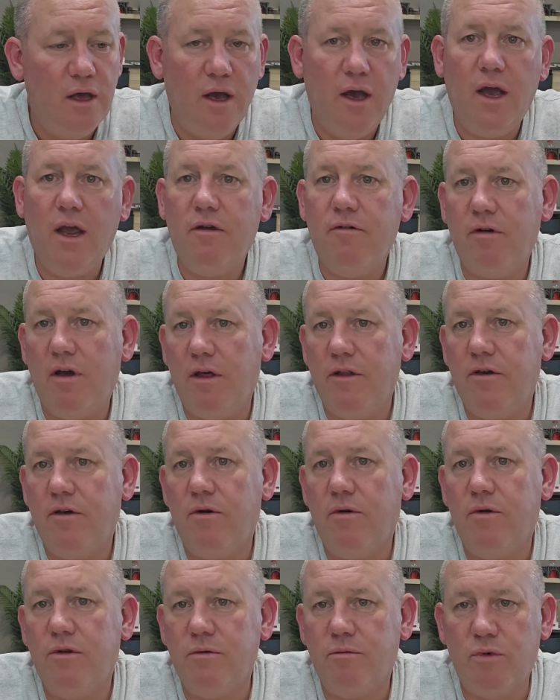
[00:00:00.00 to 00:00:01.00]
I'd rather
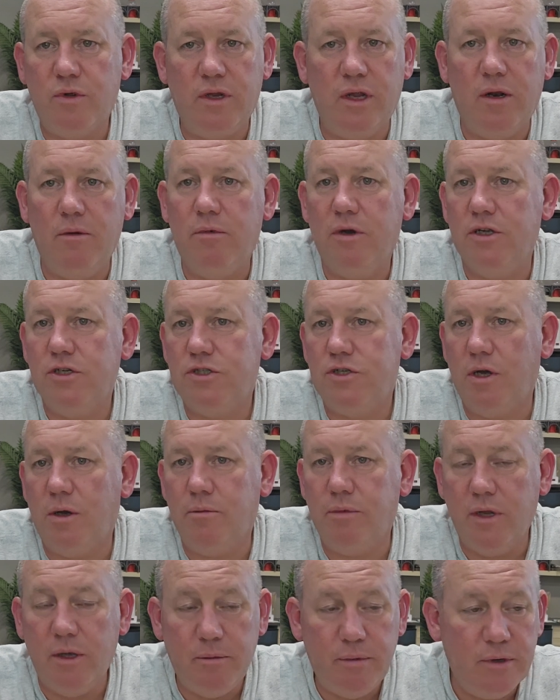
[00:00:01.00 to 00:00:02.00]
go to Modellbahn
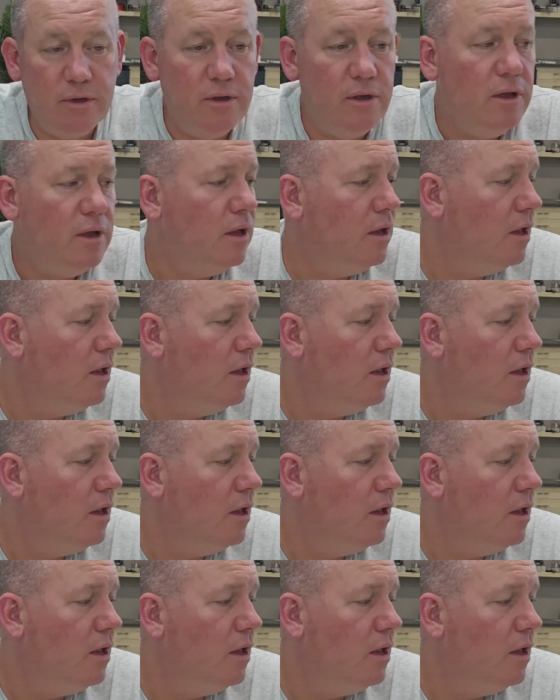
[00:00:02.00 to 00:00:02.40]
Shop Lippe,